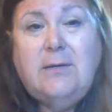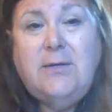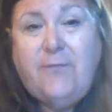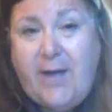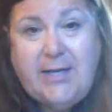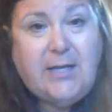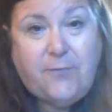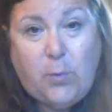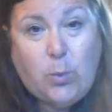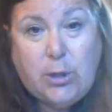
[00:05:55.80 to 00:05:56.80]
find a
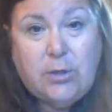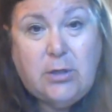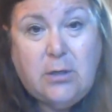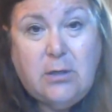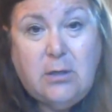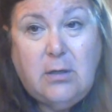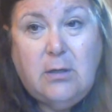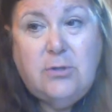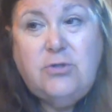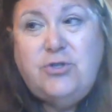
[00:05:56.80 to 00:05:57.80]
different word.
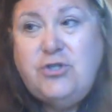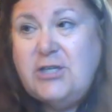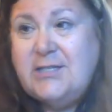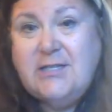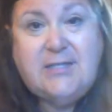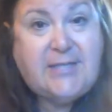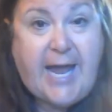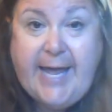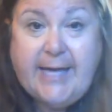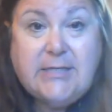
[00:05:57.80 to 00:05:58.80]
Just
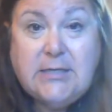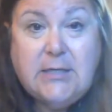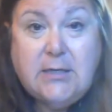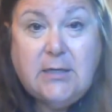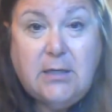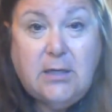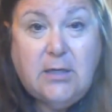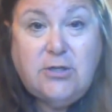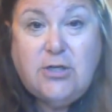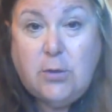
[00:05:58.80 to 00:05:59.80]
say it.
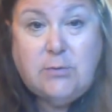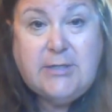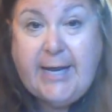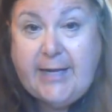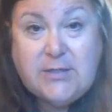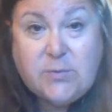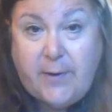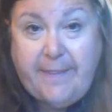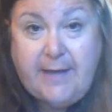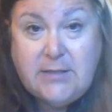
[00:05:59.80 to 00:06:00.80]
Don't dance
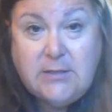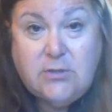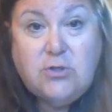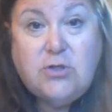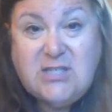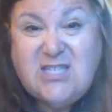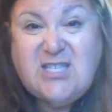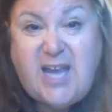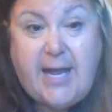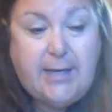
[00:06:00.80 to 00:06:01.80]
with it. Just
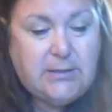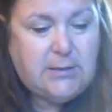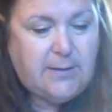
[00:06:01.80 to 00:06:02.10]
say it.